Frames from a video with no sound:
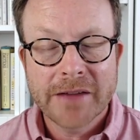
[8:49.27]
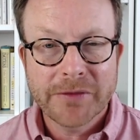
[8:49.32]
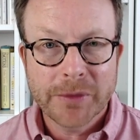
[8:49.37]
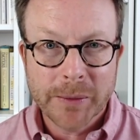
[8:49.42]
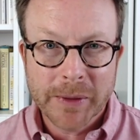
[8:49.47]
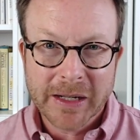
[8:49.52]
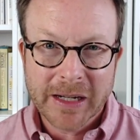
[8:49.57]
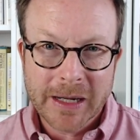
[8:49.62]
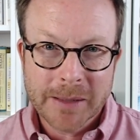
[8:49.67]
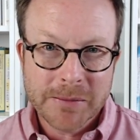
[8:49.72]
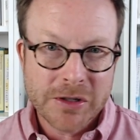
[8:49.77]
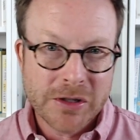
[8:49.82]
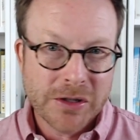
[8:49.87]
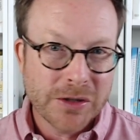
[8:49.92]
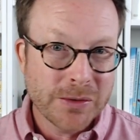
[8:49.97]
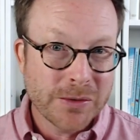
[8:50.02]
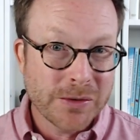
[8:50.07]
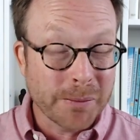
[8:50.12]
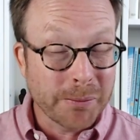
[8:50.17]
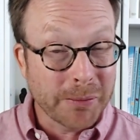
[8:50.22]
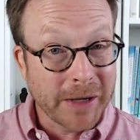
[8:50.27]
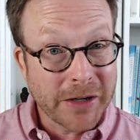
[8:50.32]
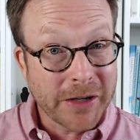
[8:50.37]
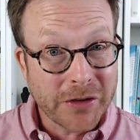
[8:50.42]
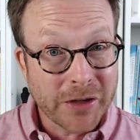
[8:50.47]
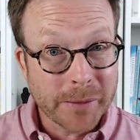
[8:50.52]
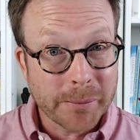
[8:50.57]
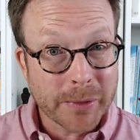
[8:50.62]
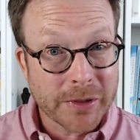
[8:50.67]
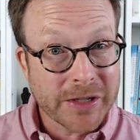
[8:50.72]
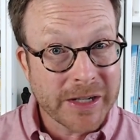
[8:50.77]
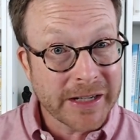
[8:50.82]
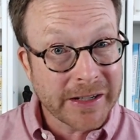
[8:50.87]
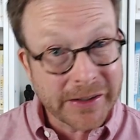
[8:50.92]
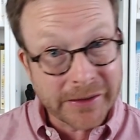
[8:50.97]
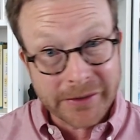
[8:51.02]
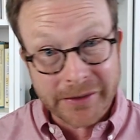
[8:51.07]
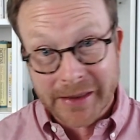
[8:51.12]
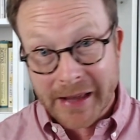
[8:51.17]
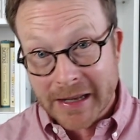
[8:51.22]
And when it comes to depression in
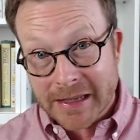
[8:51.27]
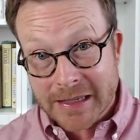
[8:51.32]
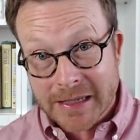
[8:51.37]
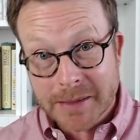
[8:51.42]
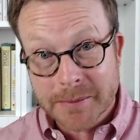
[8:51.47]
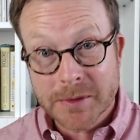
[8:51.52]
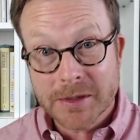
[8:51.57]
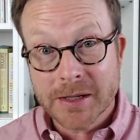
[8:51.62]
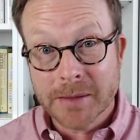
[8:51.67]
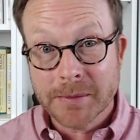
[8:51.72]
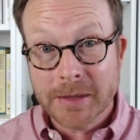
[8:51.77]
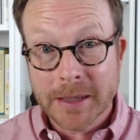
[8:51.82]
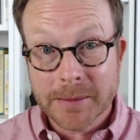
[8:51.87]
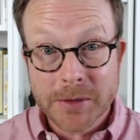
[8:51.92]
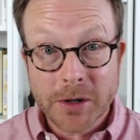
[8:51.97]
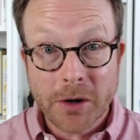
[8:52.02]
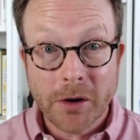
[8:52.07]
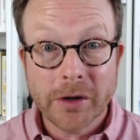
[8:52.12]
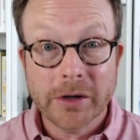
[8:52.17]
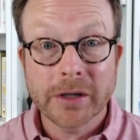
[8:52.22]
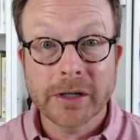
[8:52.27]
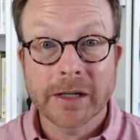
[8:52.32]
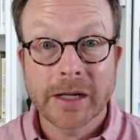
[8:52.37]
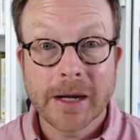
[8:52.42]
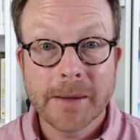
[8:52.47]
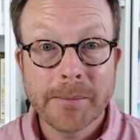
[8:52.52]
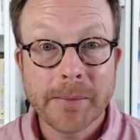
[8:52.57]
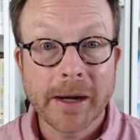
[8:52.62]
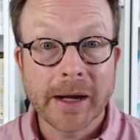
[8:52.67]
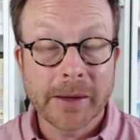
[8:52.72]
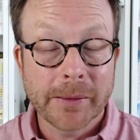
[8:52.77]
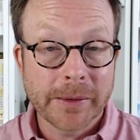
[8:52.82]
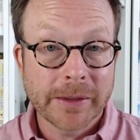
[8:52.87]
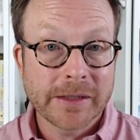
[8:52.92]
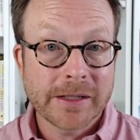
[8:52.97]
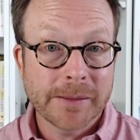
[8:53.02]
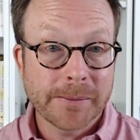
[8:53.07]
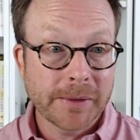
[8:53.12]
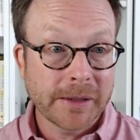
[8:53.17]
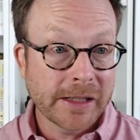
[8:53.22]
particular, that seems sometimes harder to come by. We
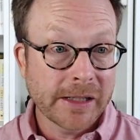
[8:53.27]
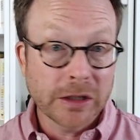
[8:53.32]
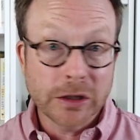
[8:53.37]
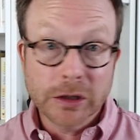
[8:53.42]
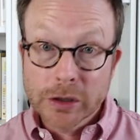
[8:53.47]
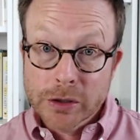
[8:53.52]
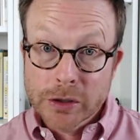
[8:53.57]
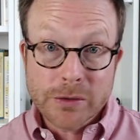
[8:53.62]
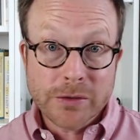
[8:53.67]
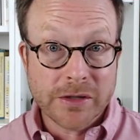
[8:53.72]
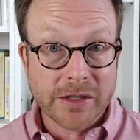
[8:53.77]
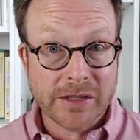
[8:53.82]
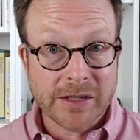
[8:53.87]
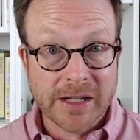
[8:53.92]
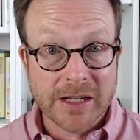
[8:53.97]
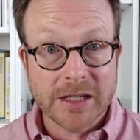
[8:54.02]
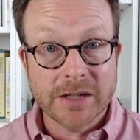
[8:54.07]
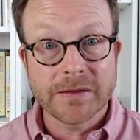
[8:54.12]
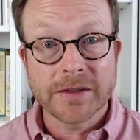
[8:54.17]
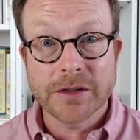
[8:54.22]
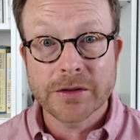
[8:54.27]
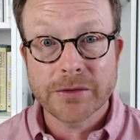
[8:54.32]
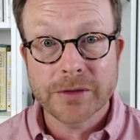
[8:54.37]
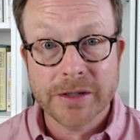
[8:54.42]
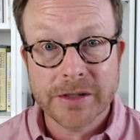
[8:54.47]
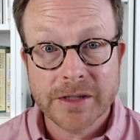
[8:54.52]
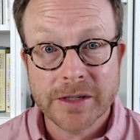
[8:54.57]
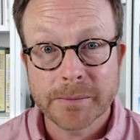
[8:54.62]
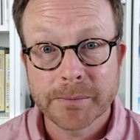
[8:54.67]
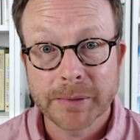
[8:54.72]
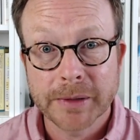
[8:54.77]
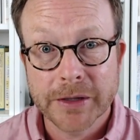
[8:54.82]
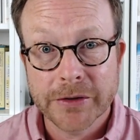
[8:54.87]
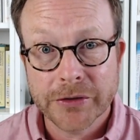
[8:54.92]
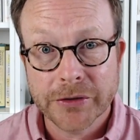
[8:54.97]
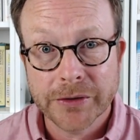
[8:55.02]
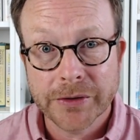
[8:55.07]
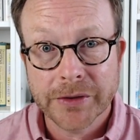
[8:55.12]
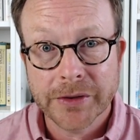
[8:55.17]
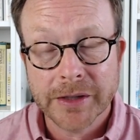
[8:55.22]
typically lose a sense of interest and
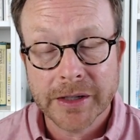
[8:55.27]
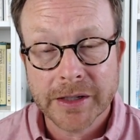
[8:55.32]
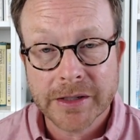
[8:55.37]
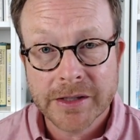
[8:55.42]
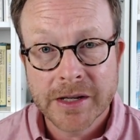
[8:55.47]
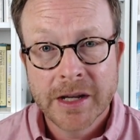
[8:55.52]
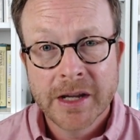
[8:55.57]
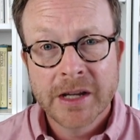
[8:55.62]
pleasure in things.